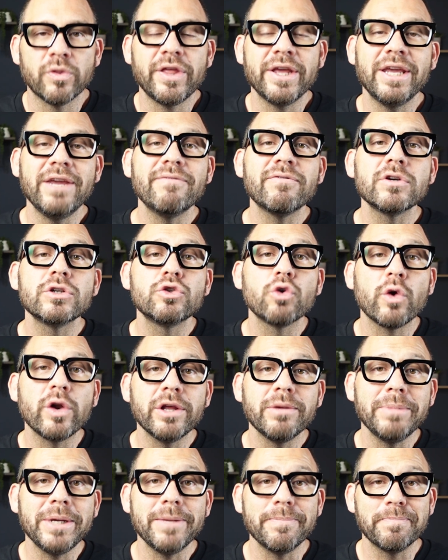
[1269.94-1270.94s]
thank you for
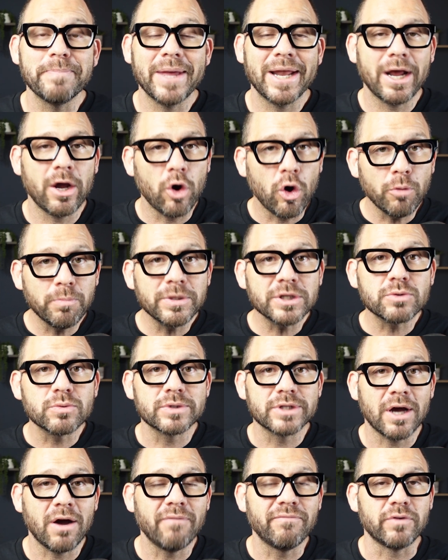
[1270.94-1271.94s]
joining me, and I hope this
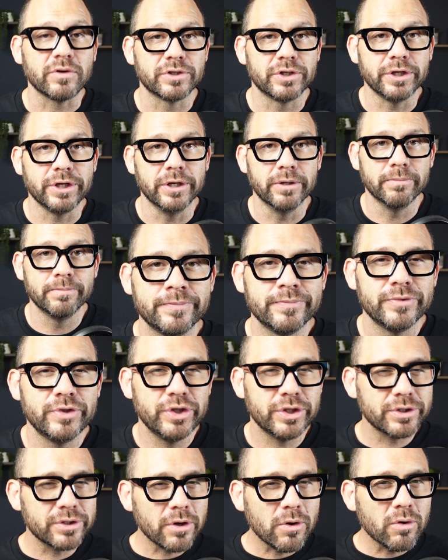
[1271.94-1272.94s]
was helpful to you.
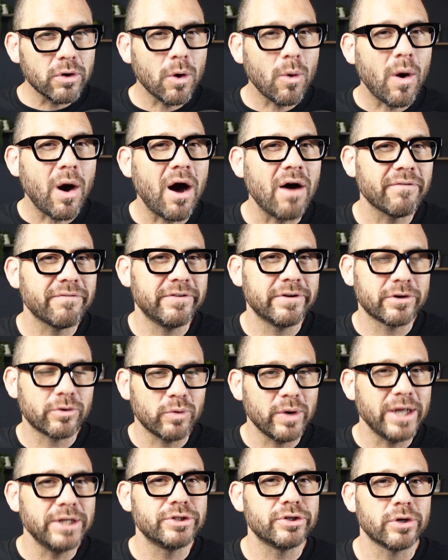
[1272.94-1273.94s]
Just don't go off and
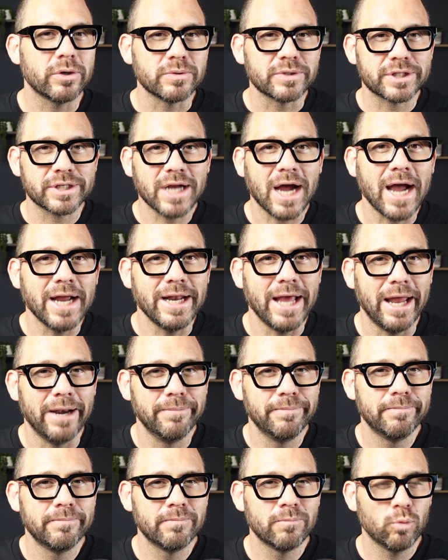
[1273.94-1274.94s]
create your own
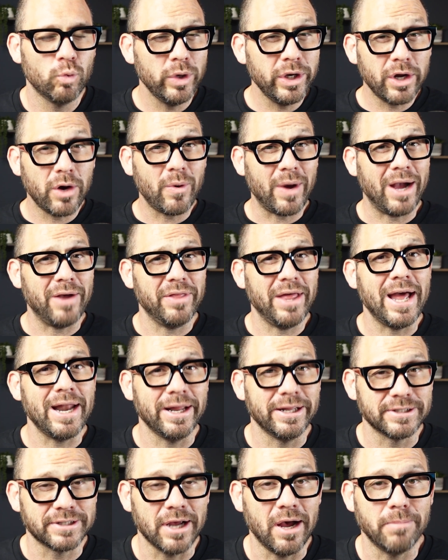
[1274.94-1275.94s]
Skynet. We know how that
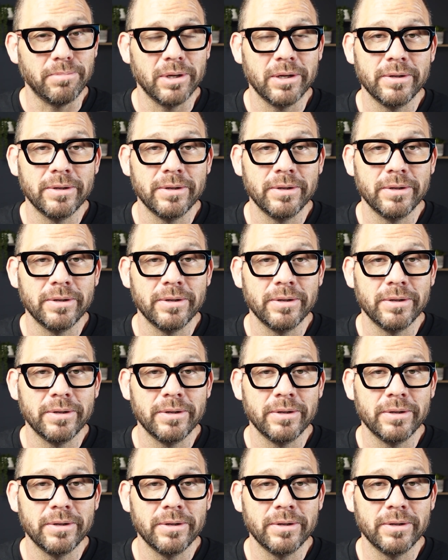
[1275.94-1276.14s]
ends up.